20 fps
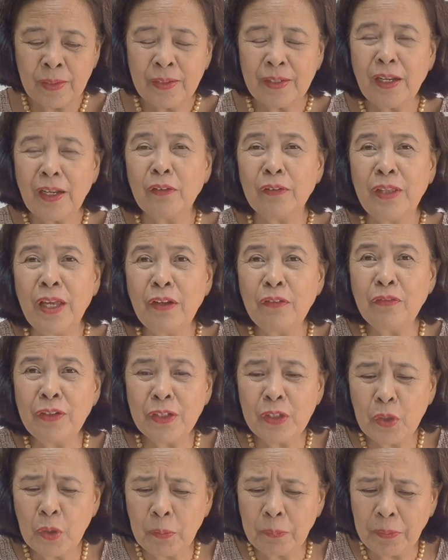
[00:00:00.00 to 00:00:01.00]
Now,
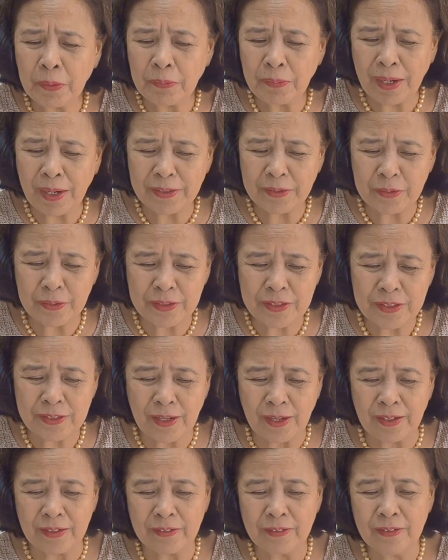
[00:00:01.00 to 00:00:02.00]
David Cooper Ryder
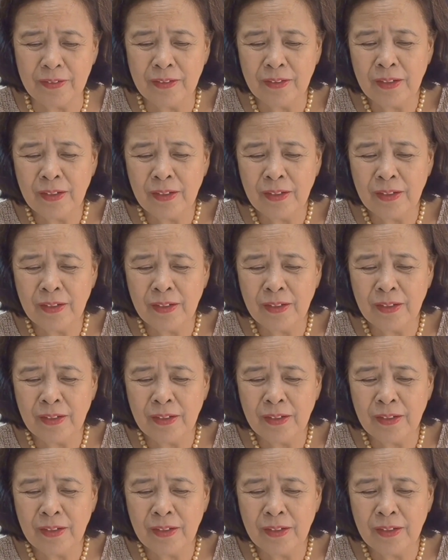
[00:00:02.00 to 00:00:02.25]
said,